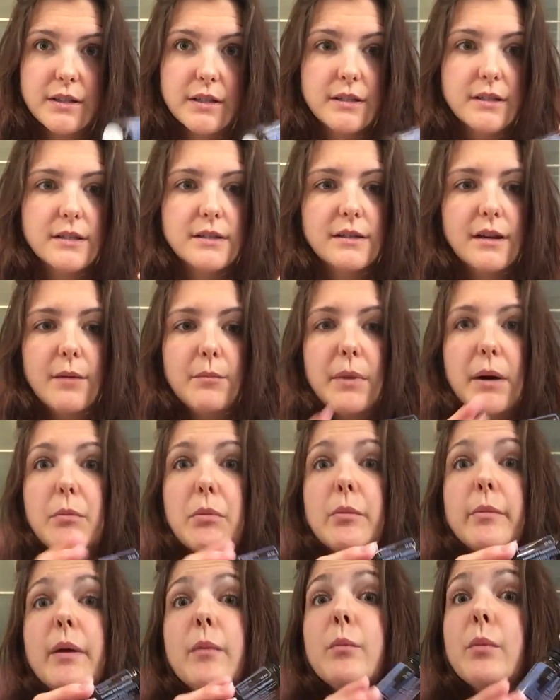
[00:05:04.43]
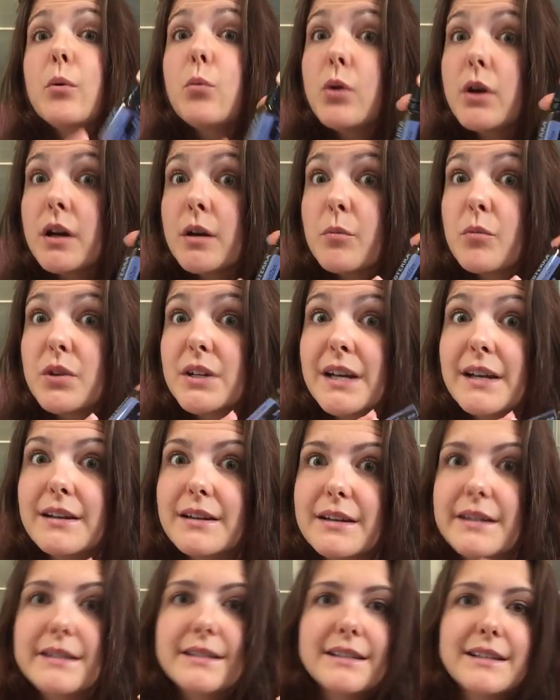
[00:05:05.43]
This is not peppermint, but we're gonna pretend
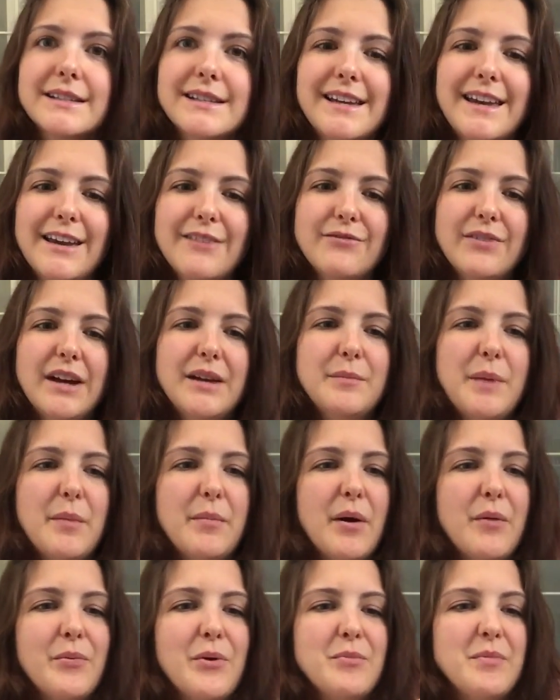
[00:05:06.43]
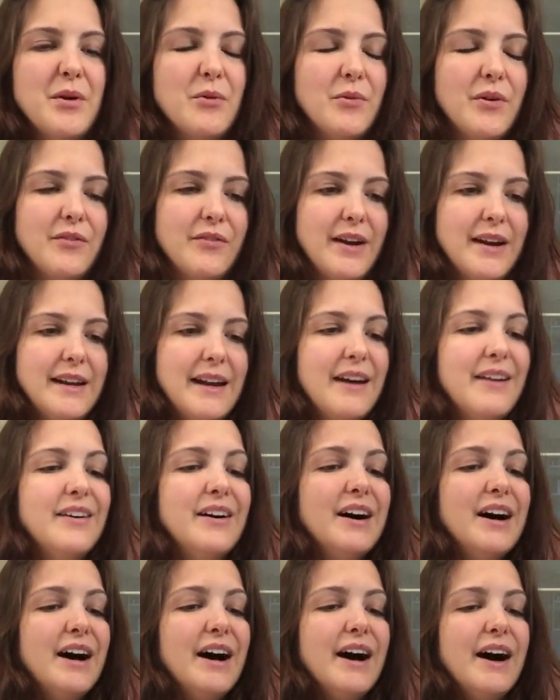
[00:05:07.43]
it is because I can't find my peppermint one right now.
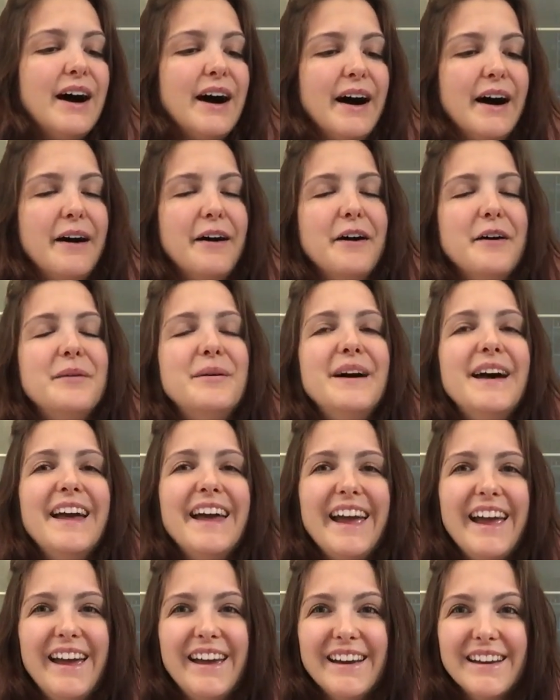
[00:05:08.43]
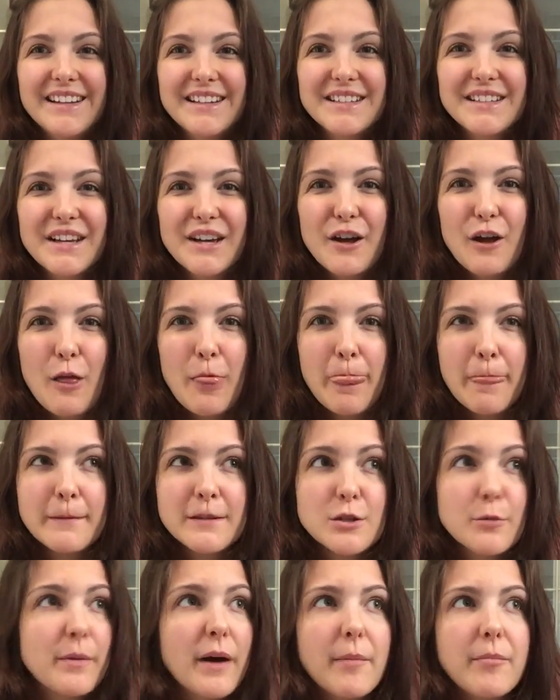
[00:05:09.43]
And
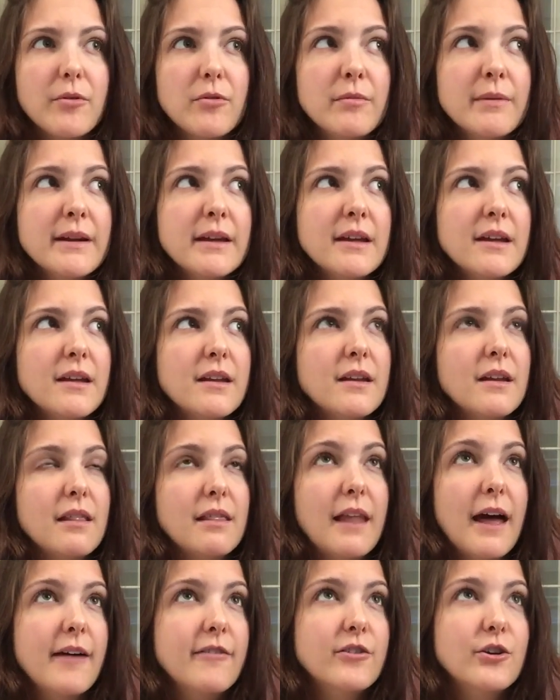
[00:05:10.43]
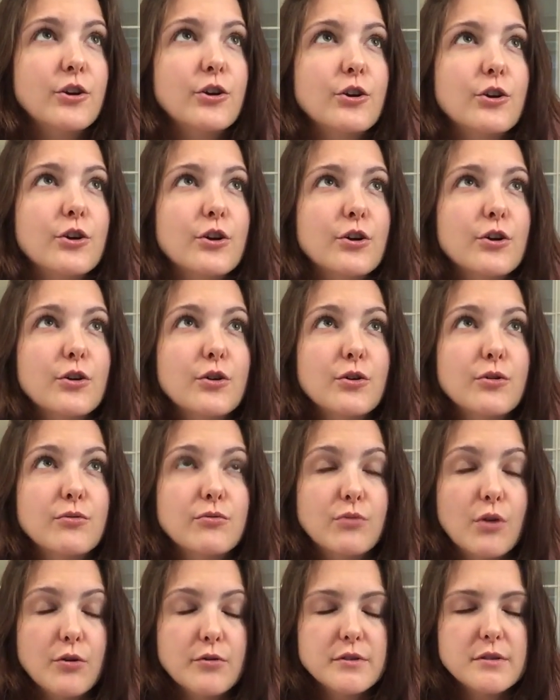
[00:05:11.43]
so peppermint, lavender,
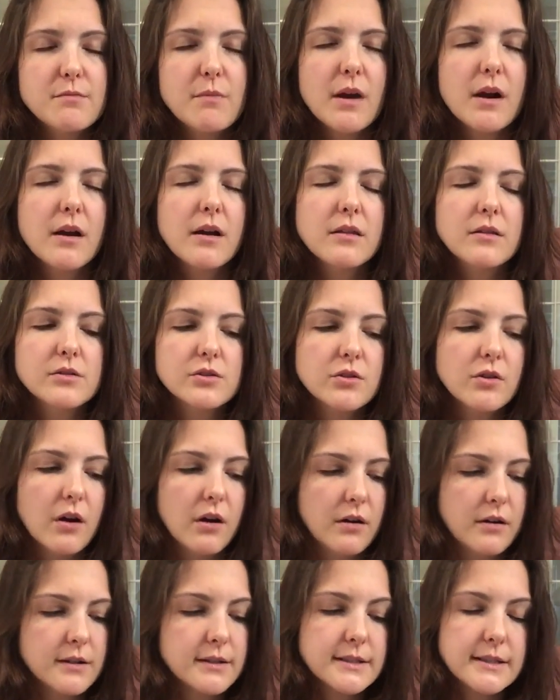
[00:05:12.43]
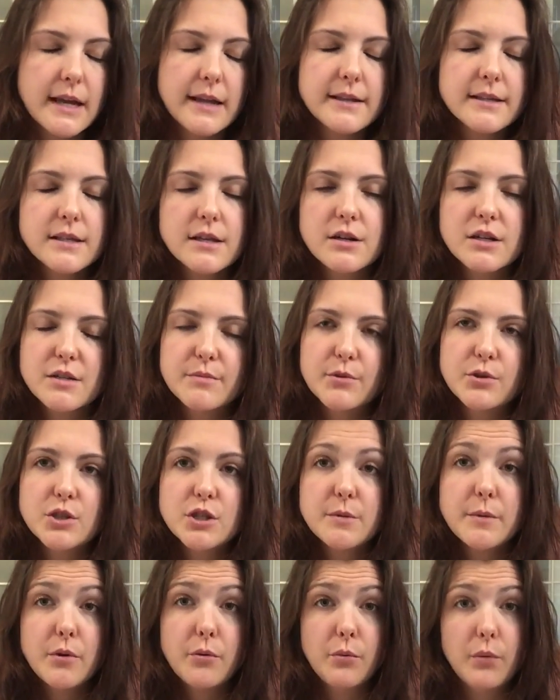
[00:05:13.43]
rosemary, those are all scents that are supposed
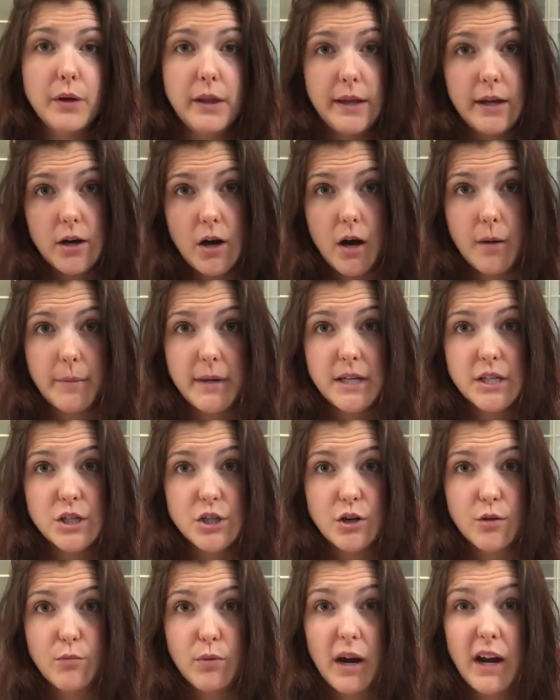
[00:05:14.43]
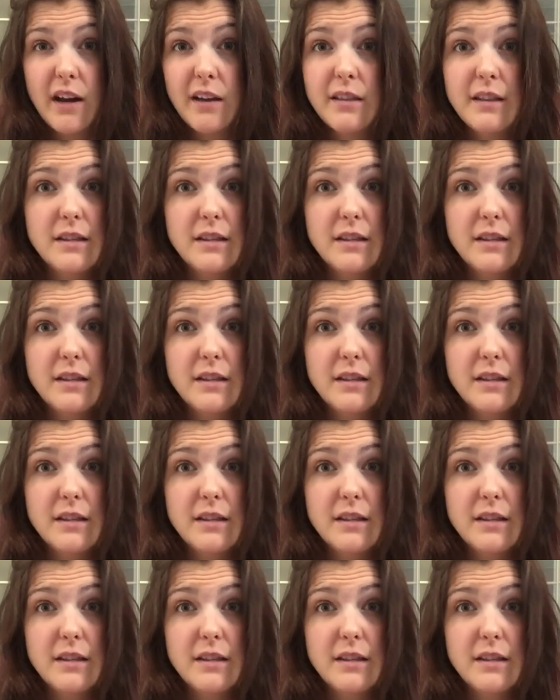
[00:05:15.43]
to be really calming to your brain.